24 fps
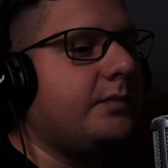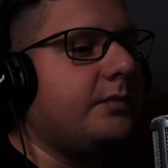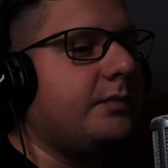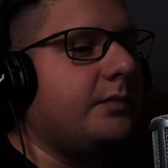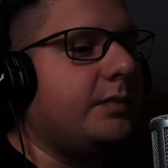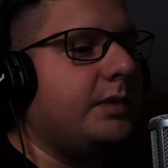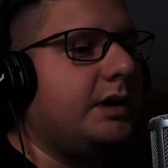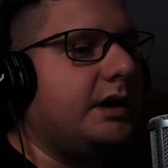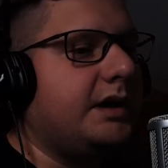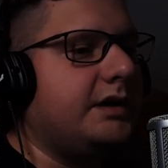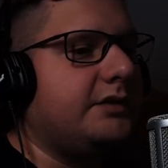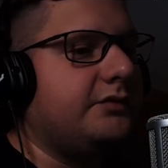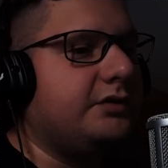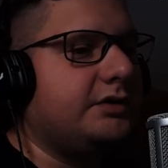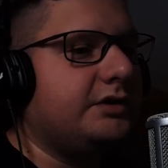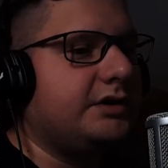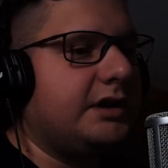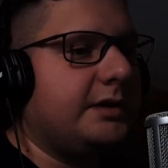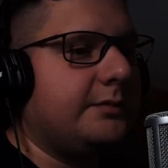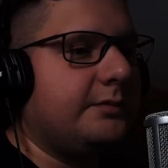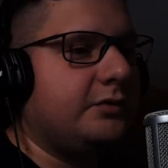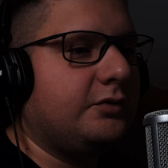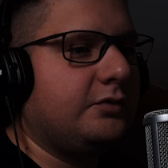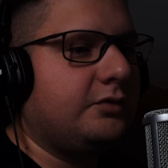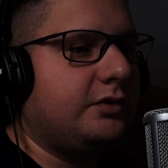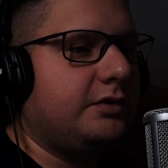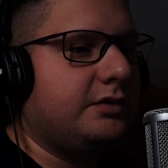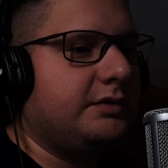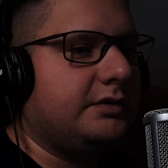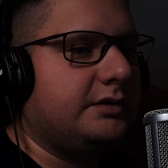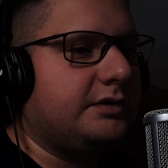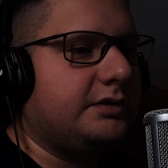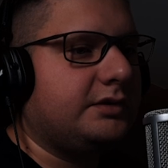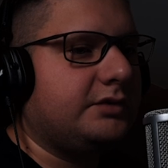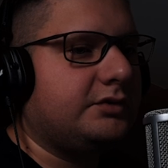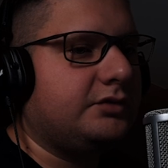But what I'm
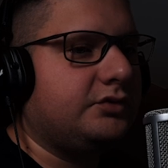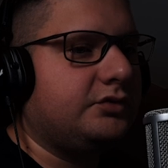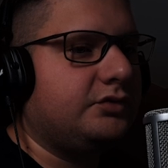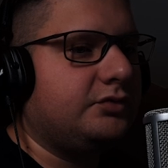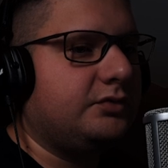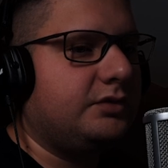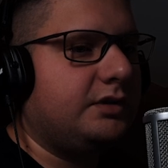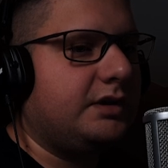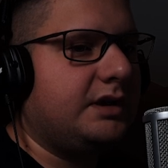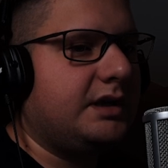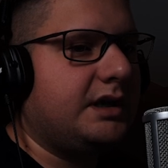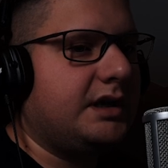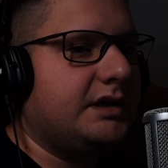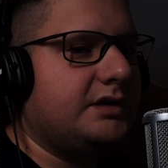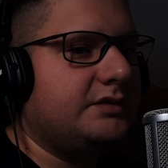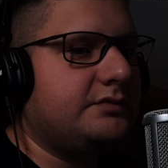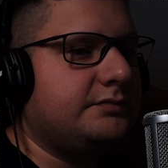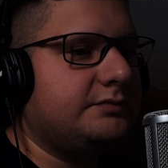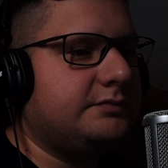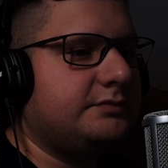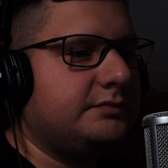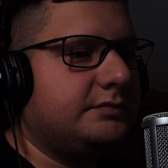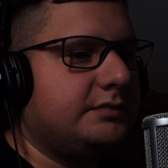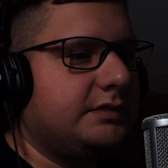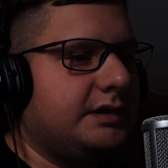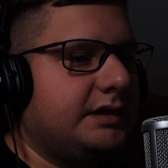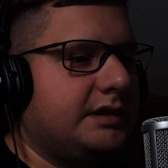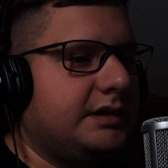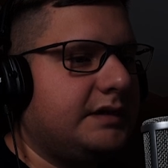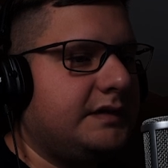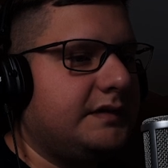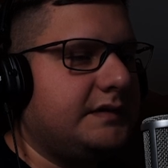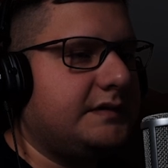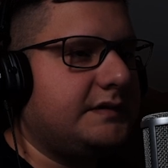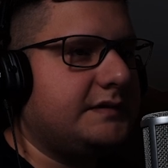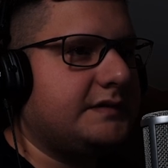going to do now
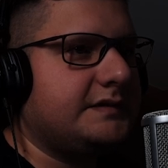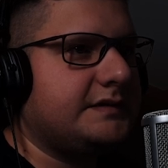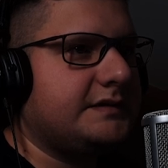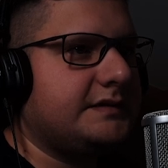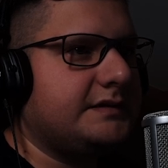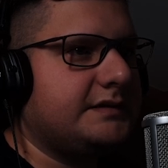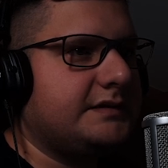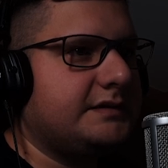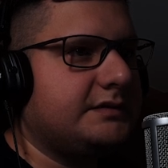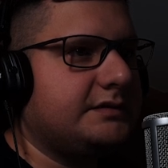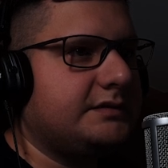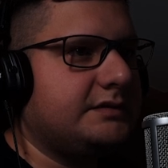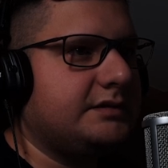is